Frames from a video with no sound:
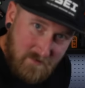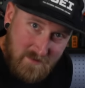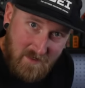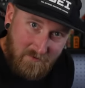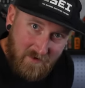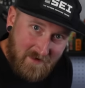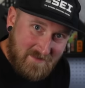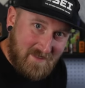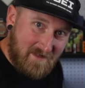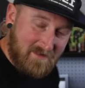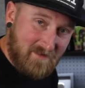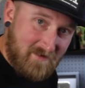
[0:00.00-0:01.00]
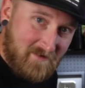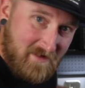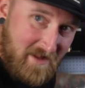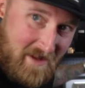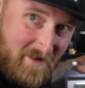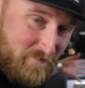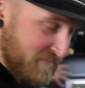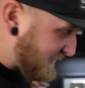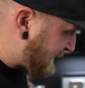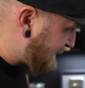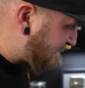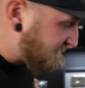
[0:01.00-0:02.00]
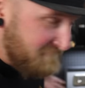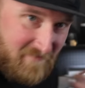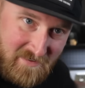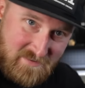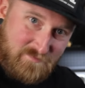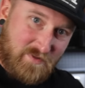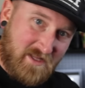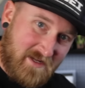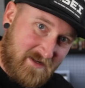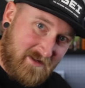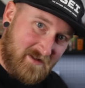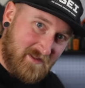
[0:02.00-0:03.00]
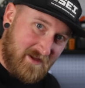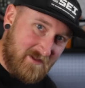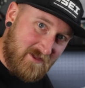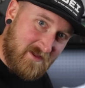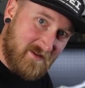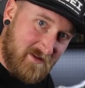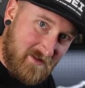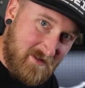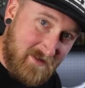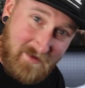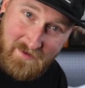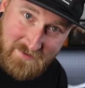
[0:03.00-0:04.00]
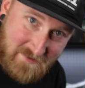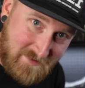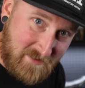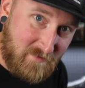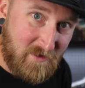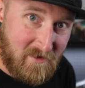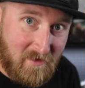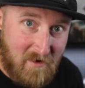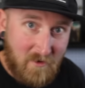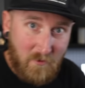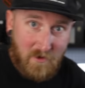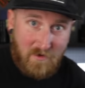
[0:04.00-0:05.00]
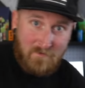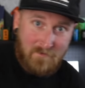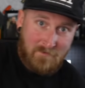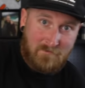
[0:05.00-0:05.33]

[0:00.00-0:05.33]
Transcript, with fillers: Today we're going to take a look at my fixed blade collection. This is going to be a long one.